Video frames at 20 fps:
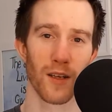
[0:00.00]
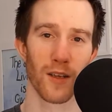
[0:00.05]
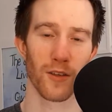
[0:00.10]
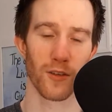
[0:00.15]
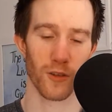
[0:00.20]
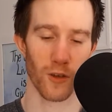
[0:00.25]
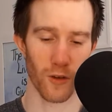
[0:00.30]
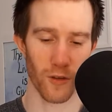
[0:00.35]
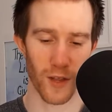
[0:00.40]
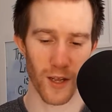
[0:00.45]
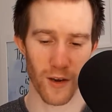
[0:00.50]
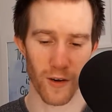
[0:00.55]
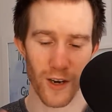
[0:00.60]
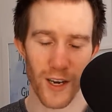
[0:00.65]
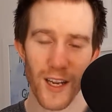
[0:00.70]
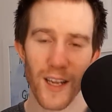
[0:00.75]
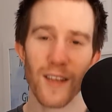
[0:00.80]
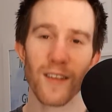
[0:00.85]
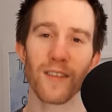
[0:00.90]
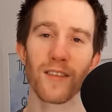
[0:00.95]
So there
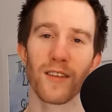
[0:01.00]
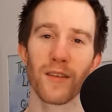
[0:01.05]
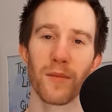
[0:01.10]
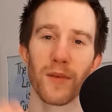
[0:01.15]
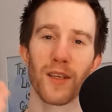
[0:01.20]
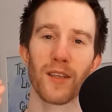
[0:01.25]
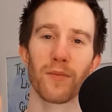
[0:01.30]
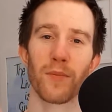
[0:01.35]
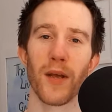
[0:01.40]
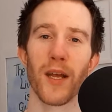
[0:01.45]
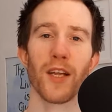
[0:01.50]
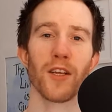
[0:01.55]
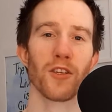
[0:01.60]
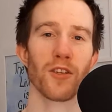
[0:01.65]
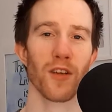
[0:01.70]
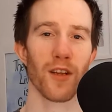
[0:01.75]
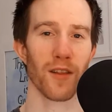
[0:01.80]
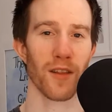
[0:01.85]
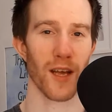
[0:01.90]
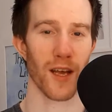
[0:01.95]
is some
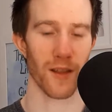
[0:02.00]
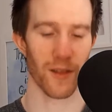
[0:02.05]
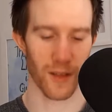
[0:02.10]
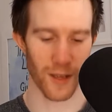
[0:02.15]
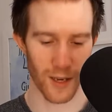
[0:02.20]
expansion in that.